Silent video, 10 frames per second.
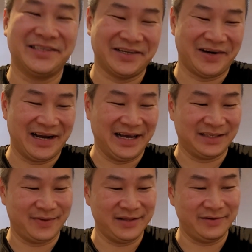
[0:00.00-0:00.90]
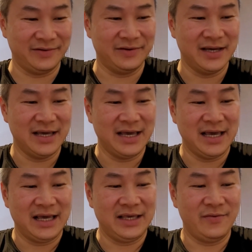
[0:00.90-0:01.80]
So I explain to you.
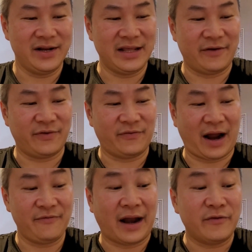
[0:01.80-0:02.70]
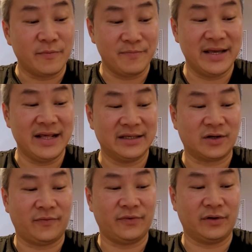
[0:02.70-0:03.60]
Even they have a 500 millions
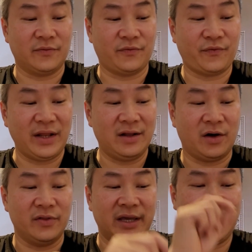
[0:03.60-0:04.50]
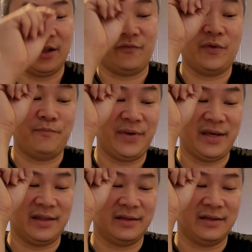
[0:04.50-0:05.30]
of the fit on the head of the pin.